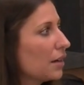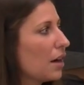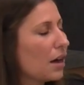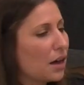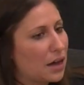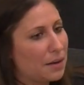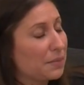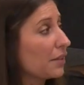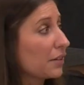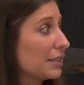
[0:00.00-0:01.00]

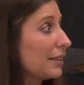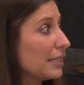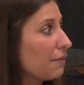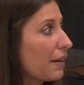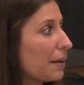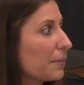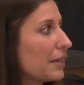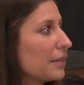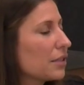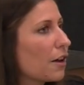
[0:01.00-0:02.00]
and these
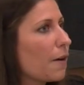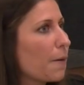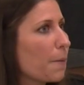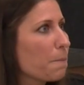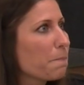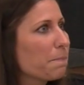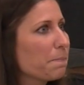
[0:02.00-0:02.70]
families. So,